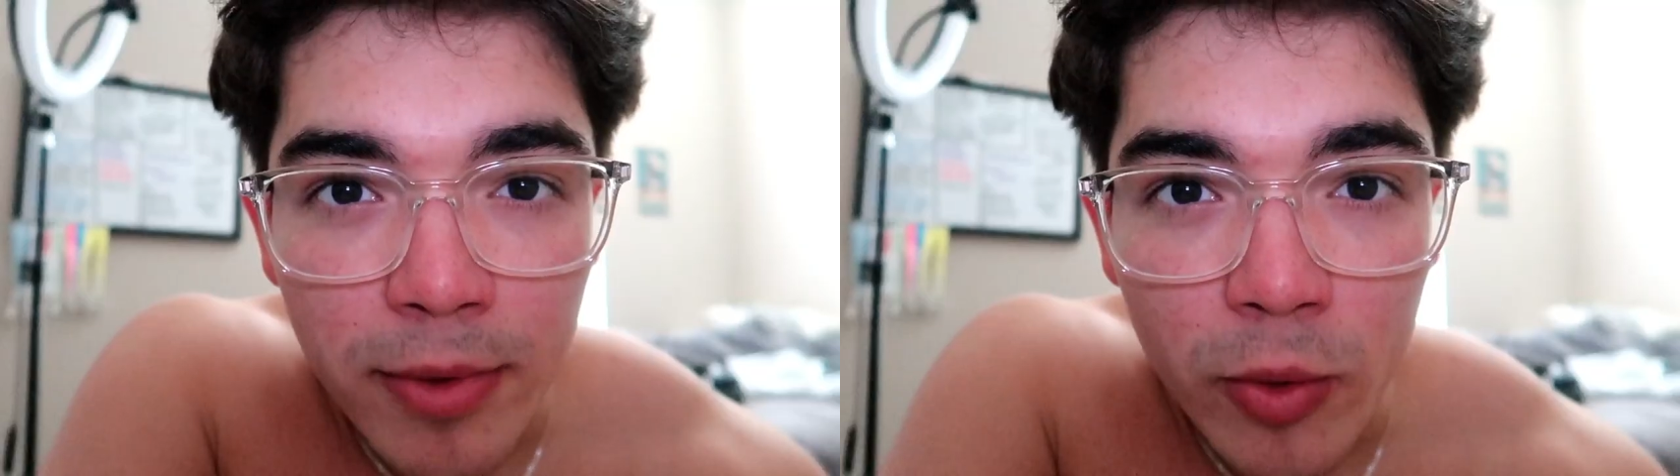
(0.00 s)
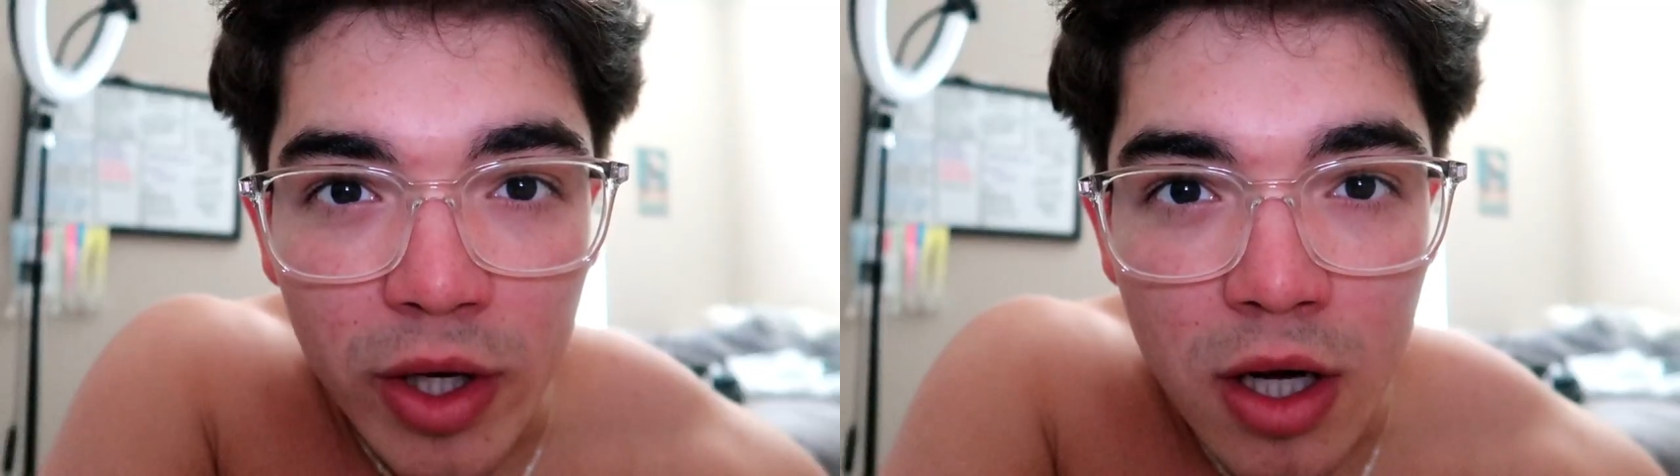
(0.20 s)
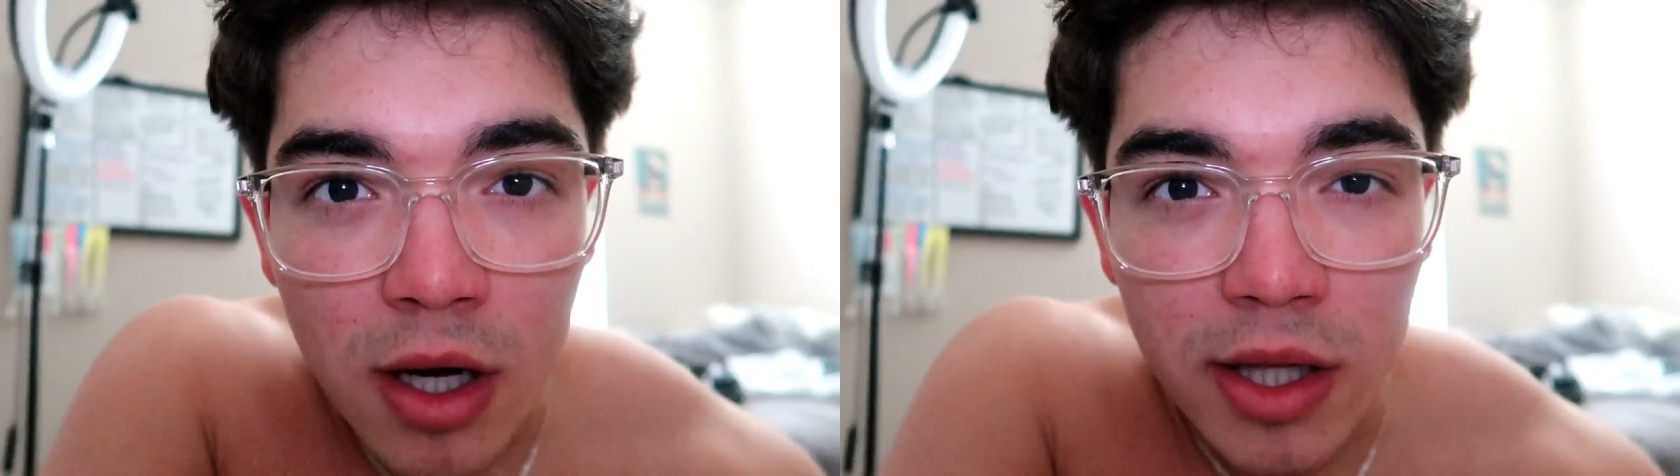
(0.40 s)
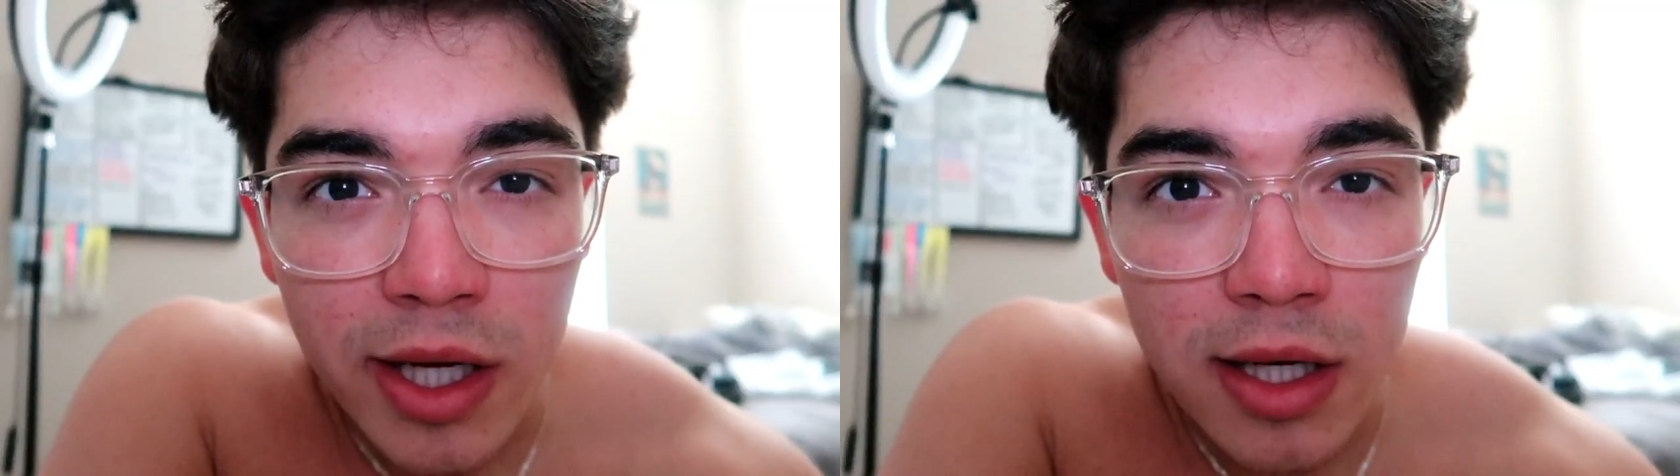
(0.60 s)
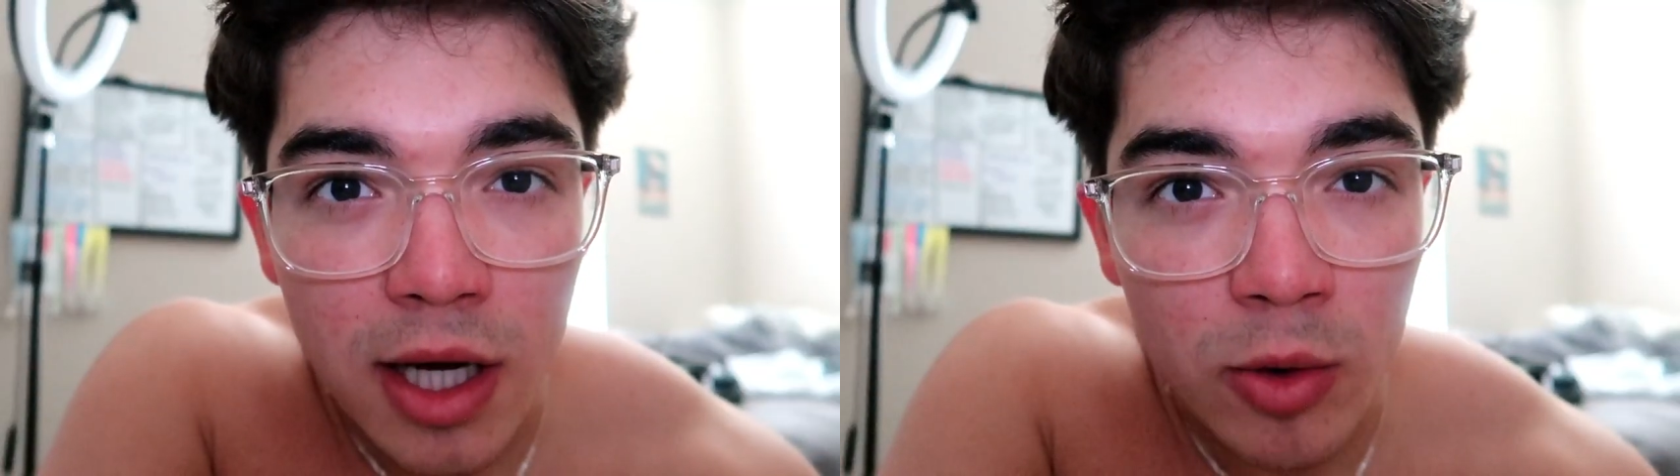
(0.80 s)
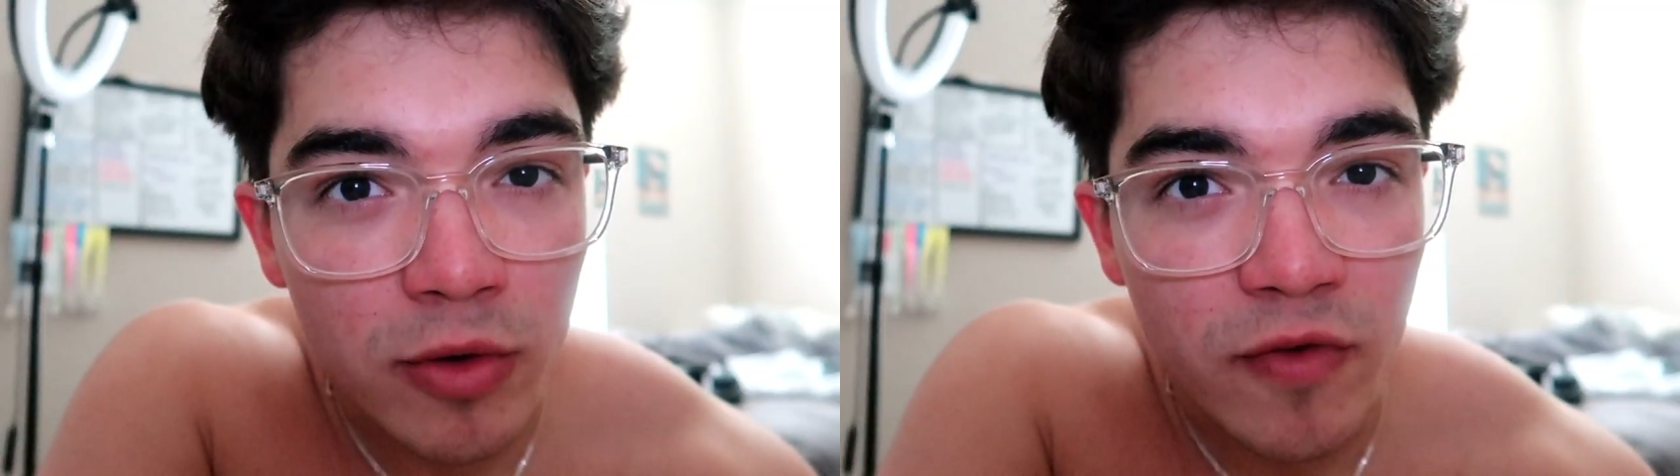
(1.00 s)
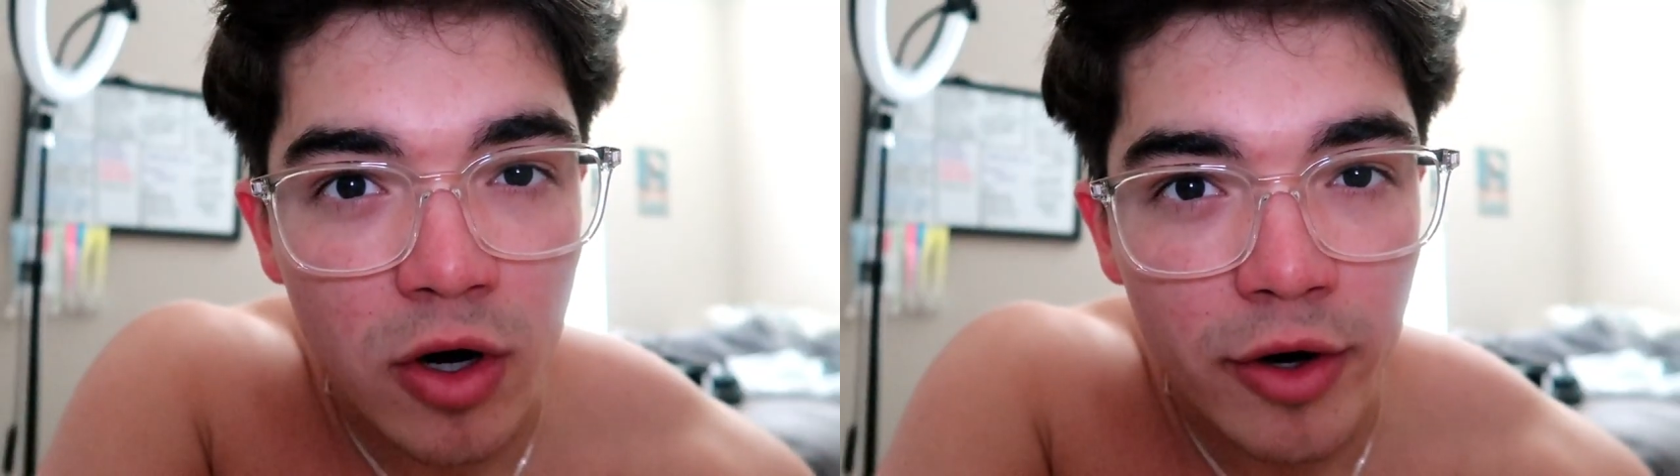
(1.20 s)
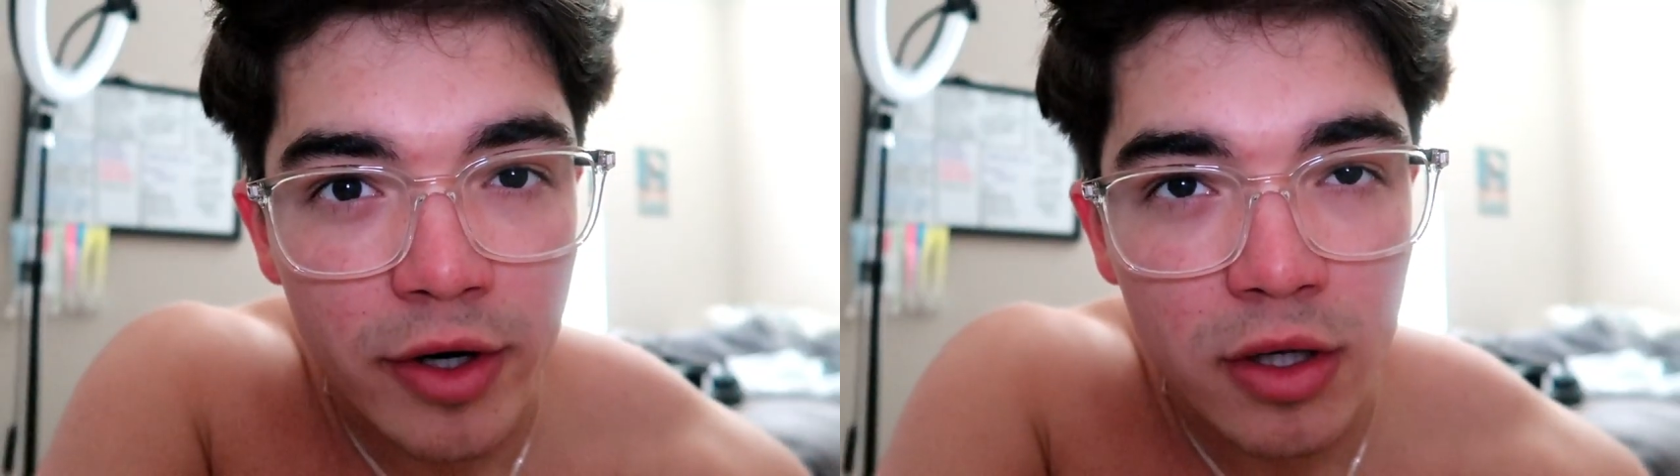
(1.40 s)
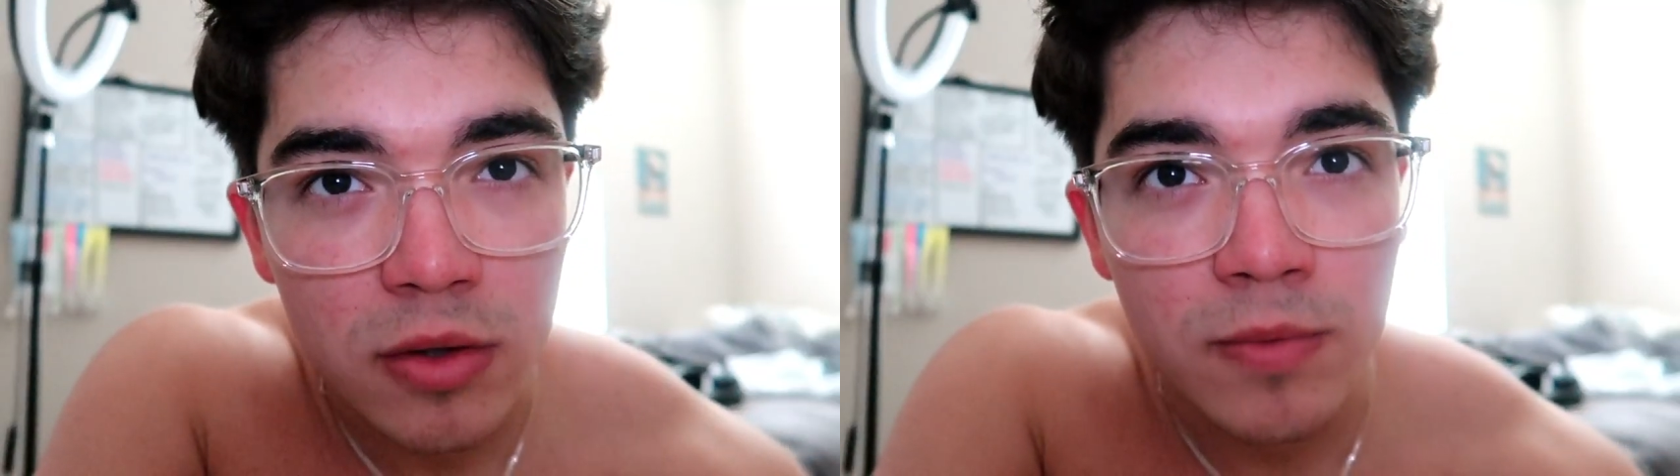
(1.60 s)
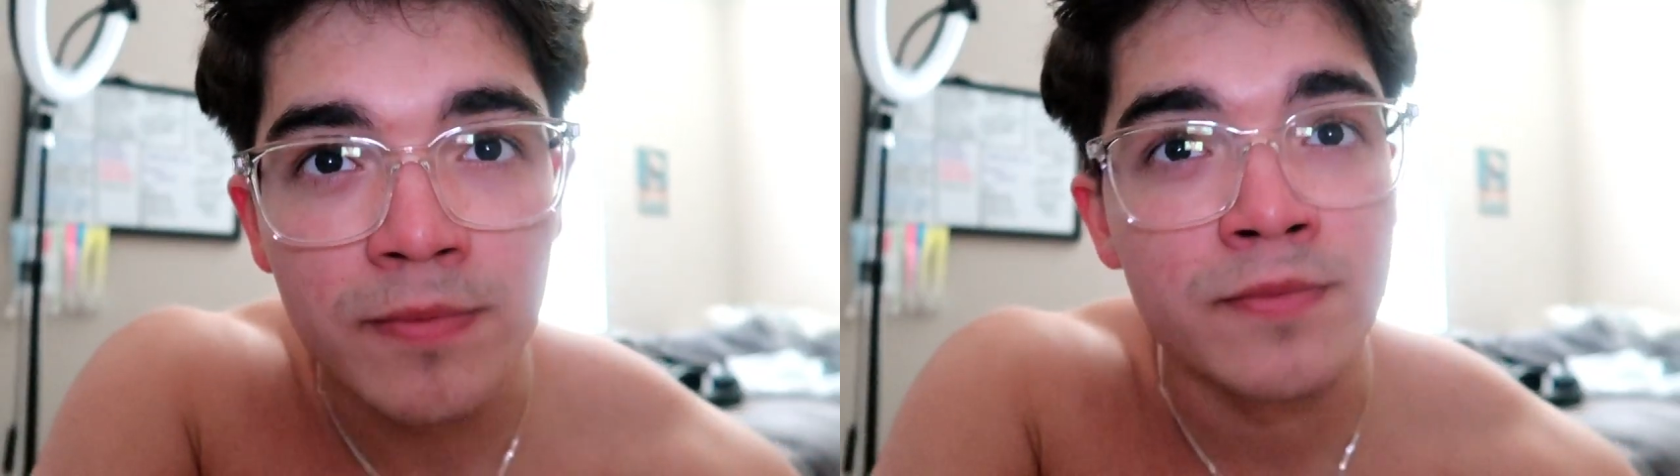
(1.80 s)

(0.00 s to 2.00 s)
But we got like an hour of cardio.